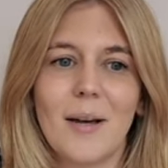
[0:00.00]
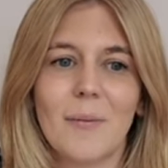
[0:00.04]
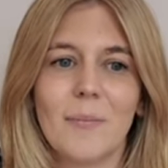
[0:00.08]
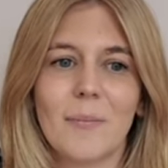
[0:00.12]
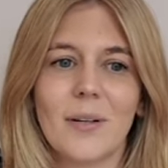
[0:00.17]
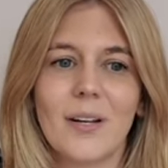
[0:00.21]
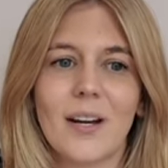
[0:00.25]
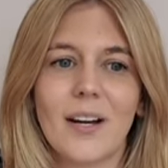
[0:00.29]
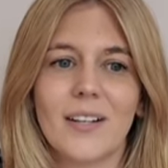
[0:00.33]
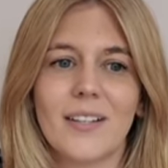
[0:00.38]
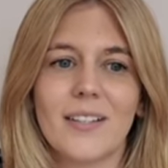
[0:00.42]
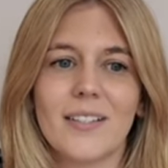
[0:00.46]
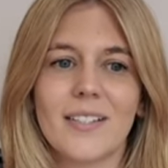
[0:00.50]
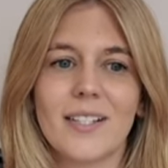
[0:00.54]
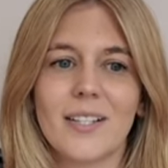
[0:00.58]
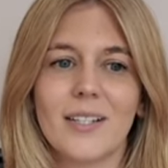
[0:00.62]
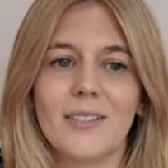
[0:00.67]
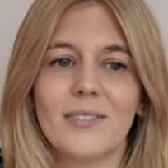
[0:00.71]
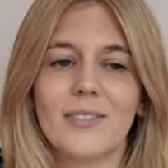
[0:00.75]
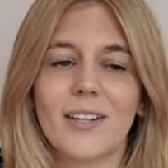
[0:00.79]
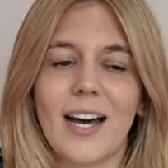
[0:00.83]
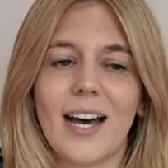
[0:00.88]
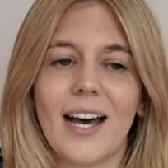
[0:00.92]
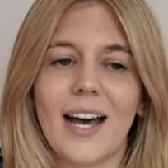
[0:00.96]
Bernardo
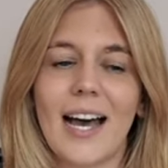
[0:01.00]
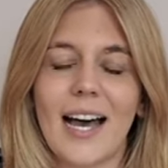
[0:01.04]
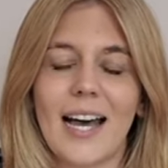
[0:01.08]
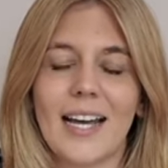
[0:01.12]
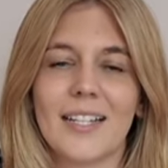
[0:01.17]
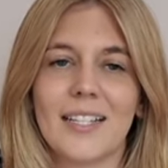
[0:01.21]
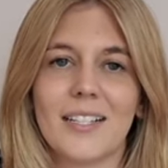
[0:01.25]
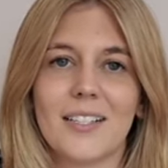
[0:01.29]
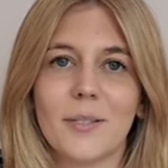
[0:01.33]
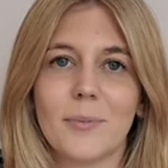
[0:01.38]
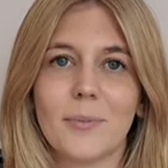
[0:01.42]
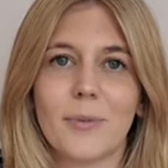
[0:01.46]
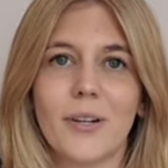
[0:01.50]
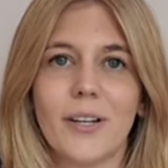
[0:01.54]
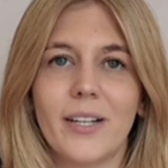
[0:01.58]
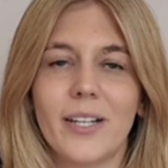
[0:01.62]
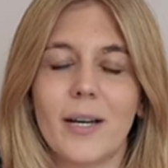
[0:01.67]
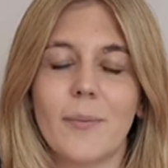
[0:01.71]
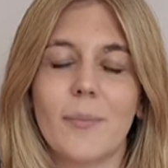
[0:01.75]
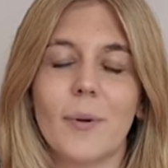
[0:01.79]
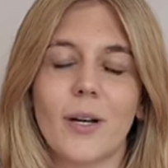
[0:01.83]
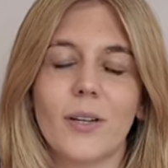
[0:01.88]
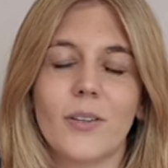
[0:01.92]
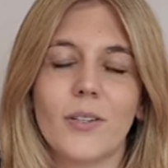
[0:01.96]
Silva and De
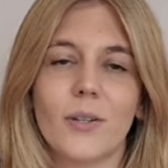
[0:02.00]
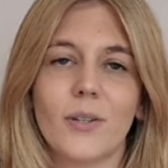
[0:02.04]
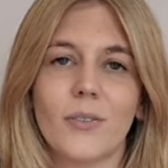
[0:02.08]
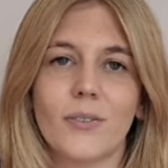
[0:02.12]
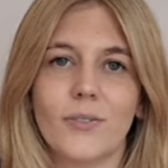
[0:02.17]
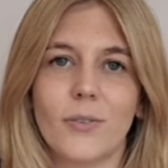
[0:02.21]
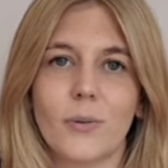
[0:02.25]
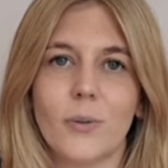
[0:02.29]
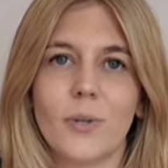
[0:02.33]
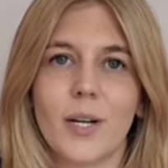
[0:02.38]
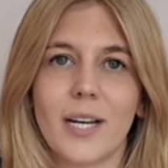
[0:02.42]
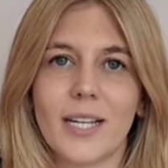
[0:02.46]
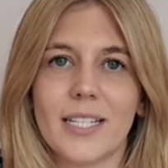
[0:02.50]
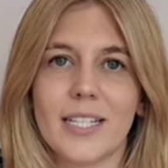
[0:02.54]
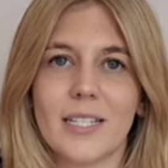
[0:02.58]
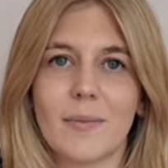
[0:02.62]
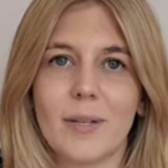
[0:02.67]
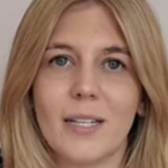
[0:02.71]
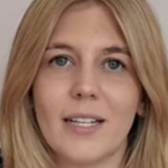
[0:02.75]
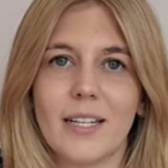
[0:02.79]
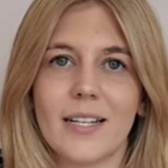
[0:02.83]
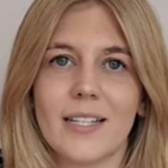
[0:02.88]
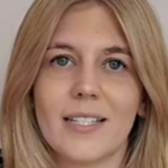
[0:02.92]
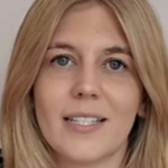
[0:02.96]
Bruyne both got full 90
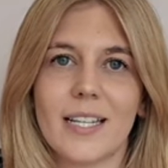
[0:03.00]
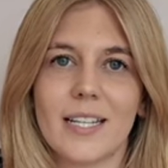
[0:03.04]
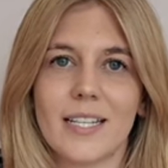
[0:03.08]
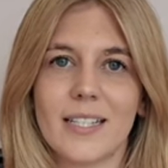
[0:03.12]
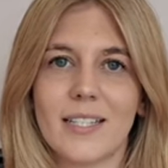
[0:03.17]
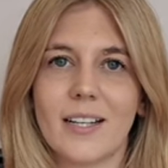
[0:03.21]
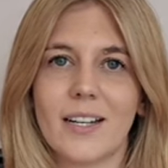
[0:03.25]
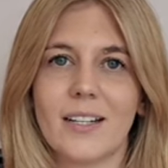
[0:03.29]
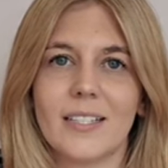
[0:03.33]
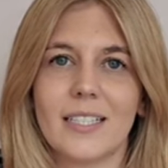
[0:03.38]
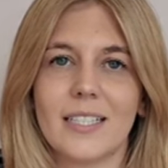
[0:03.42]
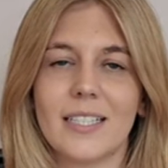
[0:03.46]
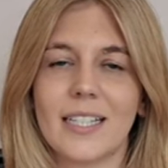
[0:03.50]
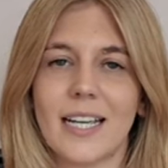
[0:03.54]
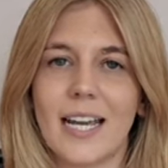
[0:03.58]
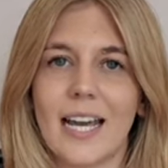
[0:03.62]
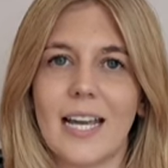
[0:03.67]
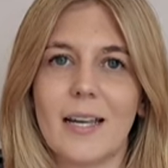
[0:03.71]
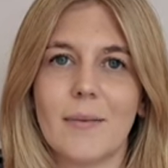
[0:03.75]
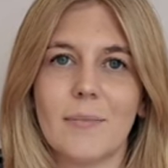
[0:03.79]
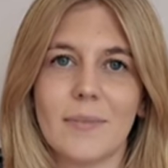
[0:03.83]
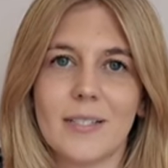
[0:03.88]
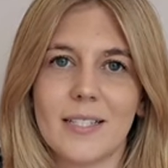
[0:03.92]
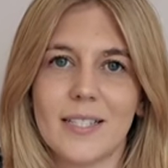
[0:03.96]
minutes. They started the
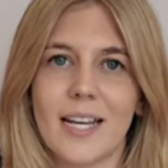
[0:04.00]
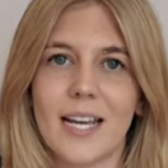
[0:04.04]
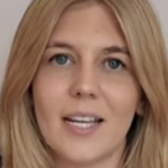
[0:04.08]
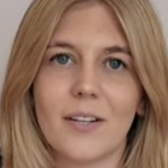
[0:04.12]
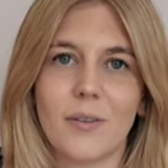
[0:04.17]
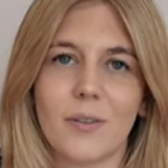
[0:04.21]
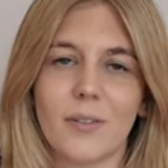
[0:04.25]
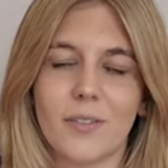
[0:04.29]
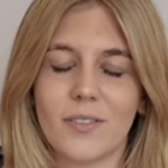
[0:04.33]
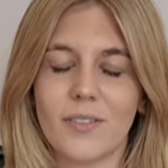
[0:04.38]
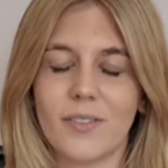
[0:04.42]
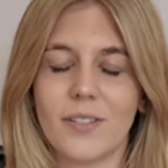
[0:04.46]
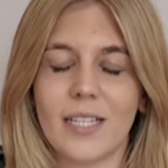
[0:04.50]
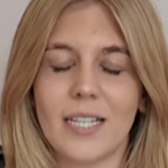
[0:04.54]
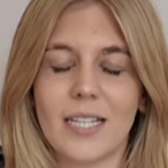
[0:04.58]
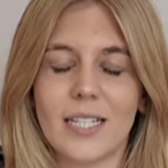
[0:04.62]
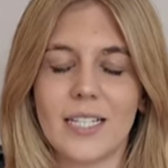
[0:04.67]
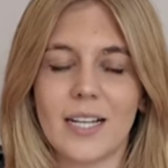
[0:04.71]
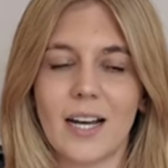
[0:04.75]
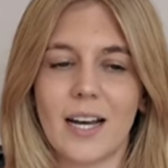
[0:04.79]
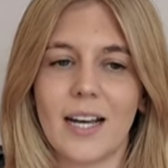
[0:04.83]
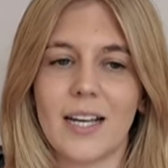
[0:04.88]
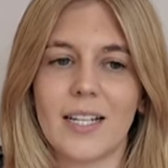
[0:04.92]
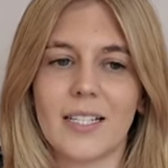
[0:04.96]
game, stayed on for the
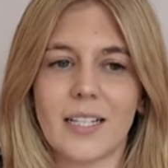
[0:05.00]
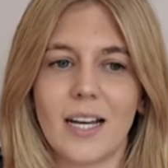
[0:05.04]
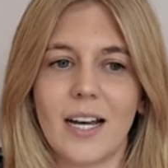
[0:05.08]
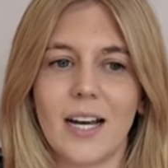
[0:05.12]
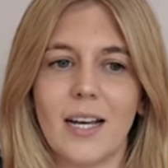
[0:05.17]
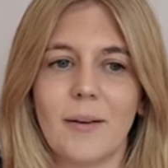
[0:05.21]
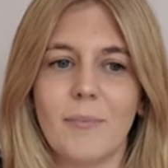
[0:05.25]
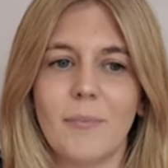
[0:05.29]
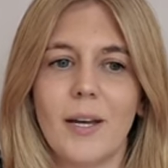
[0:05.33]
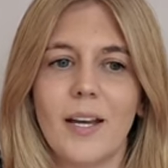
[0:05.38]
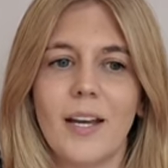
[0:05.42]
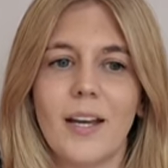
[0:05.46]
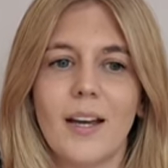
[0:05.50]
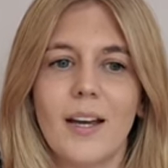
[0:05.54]
entire time.